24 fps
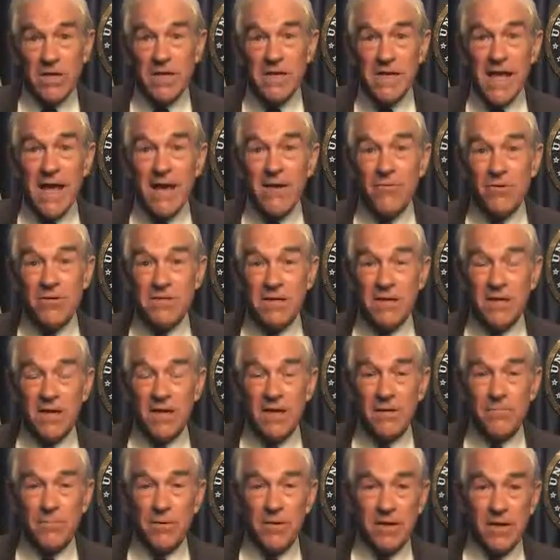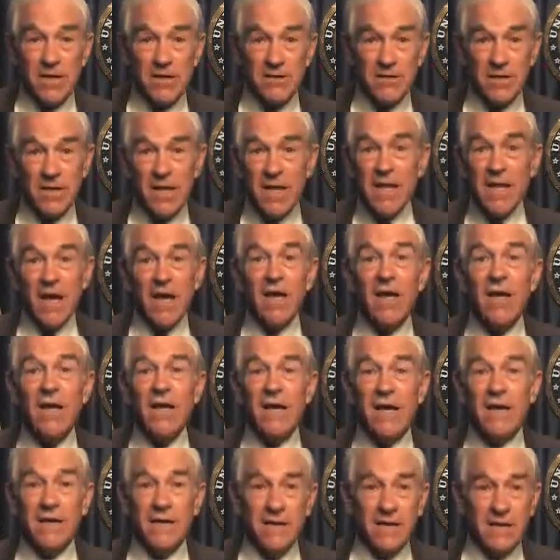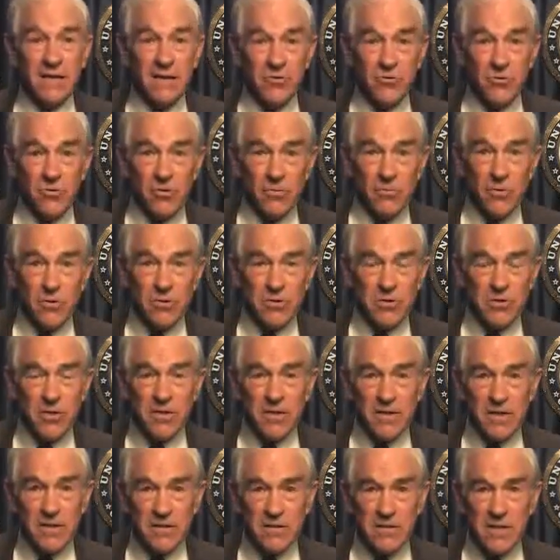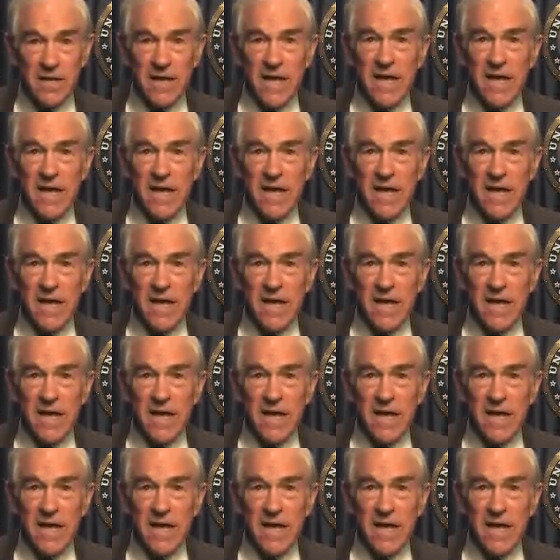And that was a complication. HUD contributes to this.